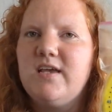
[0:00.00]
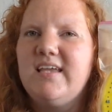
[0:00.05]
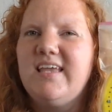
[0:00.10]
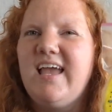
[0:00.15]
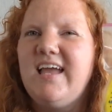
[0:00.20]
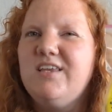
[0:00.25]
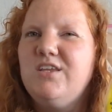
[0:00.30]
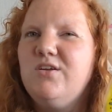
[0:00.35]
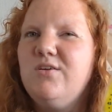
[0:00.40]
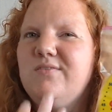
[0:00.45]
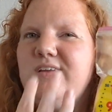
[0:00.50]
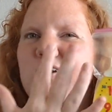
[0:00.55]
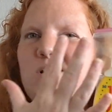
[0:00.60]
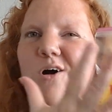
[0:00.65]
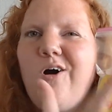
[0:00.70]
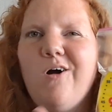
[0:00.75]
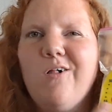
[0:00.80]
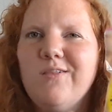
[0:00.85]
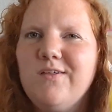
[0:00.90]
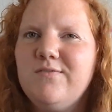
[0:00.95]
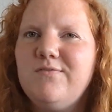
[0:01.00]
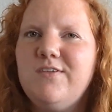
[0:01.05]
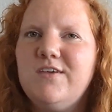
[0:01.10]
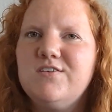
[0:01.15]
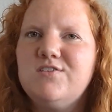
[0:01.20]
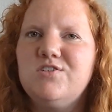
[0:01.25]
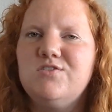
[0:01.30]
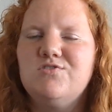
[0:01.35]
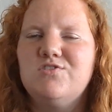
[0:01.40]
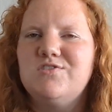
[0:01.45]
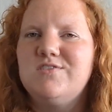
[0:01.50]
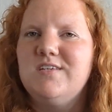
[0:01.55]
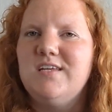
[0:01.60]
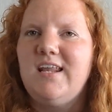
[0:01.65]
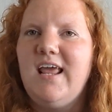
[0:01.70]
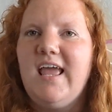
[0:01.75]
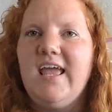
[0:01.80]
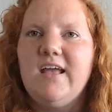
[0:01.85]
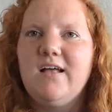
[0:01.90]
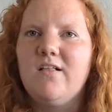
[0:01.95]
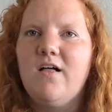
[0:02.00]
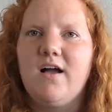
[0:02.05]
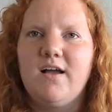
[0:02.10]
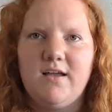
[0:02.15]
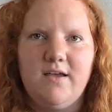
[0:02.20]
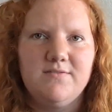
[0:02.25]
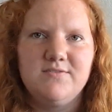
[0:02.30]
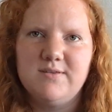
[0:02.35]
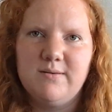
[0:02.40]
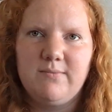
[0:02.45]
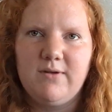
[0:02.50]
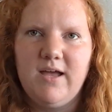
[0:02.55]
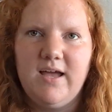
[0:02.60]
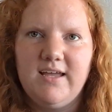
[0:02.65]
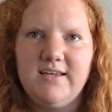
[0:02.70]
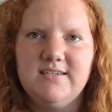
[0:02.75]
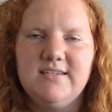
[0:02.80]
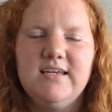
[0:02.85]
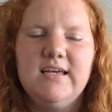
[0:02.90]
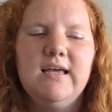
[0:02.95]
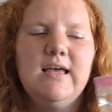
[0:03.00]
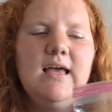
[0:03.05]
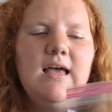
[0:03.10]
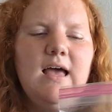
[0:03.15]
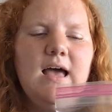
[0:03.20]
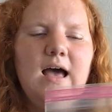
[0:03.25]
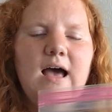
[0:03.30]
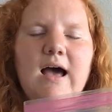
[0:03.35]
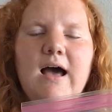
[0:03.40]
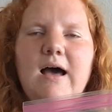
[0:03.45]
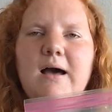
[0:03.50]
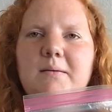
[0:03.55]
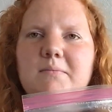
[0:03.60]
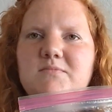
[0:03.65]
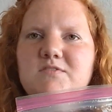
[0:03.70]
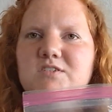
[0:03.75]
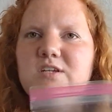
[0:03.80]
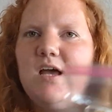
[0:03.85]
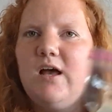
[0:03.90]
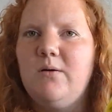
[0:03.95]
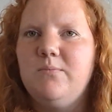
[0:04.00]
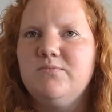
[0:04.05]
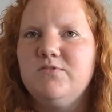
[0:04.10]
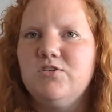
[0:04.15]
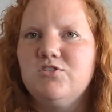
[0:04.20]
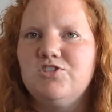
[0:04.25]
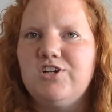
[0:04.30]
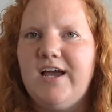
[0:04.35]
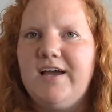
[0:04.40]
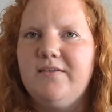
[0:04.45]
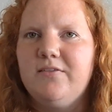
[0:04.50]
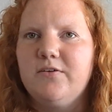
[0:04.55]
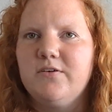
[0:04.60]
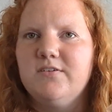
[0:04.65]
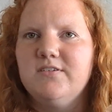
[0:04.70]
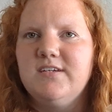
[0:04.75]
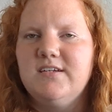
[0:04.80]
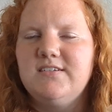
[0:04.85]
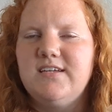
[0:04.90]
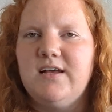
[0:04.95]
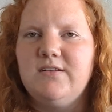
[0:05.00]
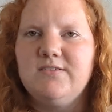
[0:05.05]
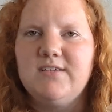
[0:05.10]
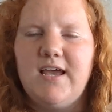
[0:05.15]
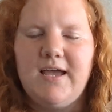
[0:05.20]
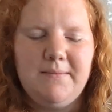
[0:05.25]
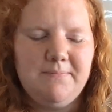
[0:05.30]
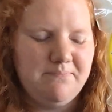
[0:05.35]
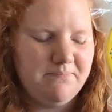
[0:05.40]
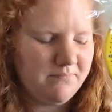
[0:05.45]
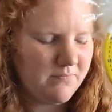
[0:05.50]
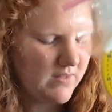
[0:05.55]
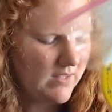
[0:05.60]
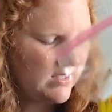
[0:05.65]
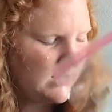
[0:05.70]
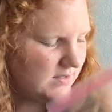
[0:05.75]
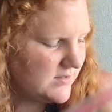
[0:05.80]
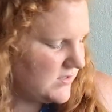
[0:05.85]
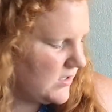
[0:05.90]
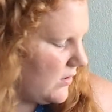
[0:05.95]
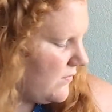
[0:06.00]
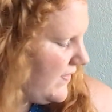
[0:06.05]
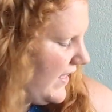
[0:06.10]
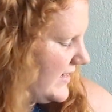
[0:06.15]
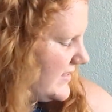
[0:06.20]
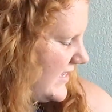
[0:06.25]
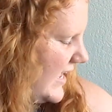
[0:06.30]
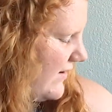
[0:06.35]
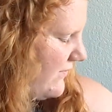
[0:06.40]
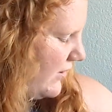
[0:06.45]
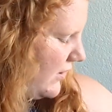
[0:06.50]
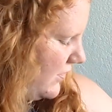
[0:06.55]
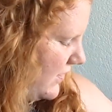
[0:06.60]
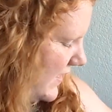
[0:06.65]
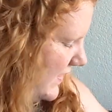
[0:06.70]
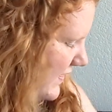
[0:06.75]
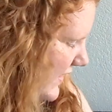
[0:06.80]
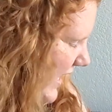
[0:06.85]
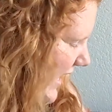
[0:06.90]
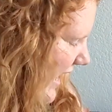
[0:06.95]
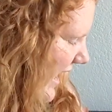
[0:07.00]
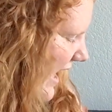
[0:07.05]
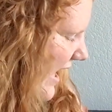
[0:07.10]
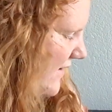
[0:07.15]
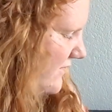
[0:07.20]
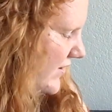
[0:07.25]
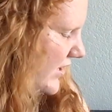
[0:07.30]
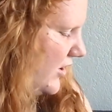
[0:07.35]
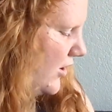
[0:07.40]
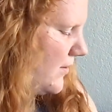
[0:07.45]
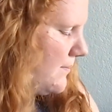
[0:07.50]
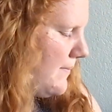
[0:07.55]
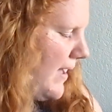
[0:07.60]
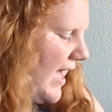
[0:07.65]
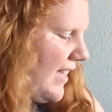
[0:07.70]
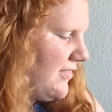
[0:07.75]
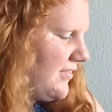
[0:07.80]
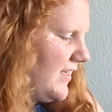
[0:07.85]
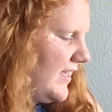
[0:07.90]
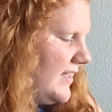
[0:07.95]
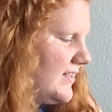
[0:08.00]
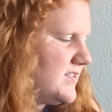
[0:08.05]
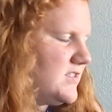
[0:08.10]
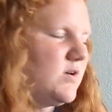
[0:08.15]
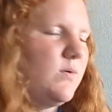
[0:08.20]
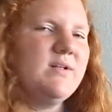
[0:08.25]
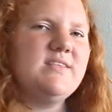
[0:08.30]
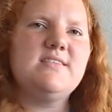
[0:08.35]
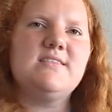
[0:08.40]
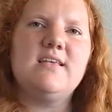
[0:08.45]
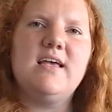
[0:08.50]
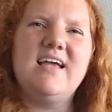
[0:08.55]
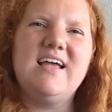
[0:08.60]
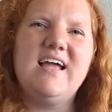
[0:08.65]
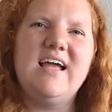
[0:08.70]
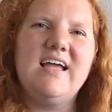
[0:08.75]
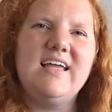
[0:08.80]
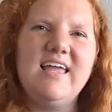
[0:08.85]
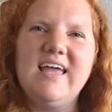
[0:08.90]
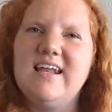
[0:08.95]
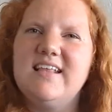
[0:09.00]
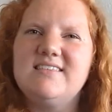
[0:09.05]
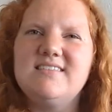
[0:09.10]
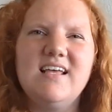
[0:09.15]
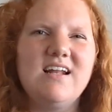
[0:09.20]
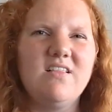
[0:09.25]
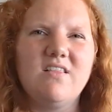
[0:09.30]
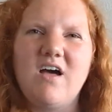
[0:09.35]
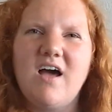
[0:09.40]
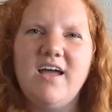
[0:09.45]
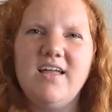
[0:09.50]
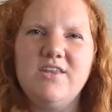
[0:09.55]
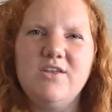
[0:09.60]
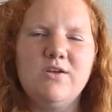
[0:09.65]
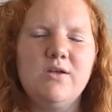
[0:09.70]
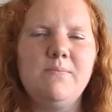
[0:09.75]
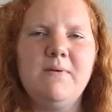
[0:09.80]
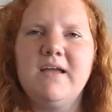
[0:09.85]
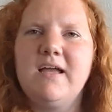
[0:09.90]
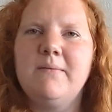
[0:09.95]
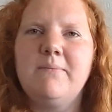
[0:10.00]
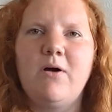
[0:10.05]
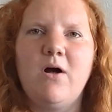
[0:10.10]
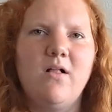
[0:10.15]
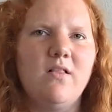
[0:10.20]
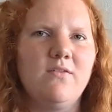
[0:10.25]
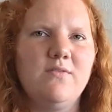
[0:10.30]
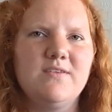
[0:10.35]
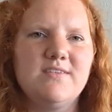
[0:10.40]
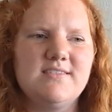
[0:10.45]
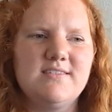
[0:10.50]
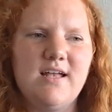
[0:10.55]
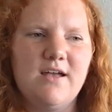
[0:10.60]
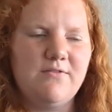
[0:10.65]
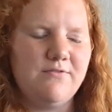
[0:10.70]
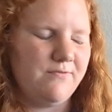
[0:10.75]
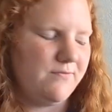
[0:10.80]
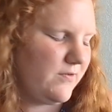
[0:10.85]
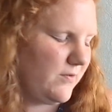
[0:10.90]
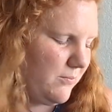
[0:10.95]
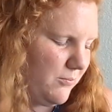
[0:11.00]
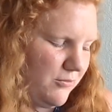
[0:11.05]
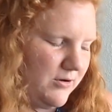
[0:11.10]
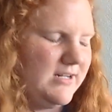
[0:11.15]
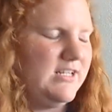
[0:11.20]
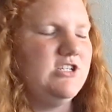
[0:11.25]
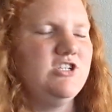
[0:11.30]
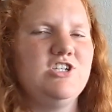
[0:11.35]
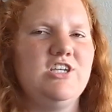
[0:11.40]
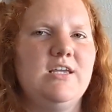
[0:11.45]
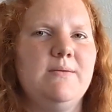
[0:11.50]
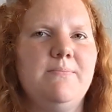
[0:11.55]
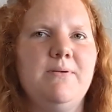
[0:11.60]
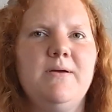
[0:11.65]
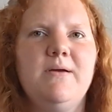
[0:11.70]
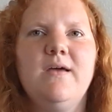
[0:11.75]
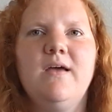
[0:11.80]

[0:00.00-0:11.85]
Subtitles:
Again, you don't need all of this, you just need a clock of some kind to help your child learn to tell time. So that's everything that I have in our math kit. So it's, again, it's not a lot. You can pick up all of this stuff for pretty cheap.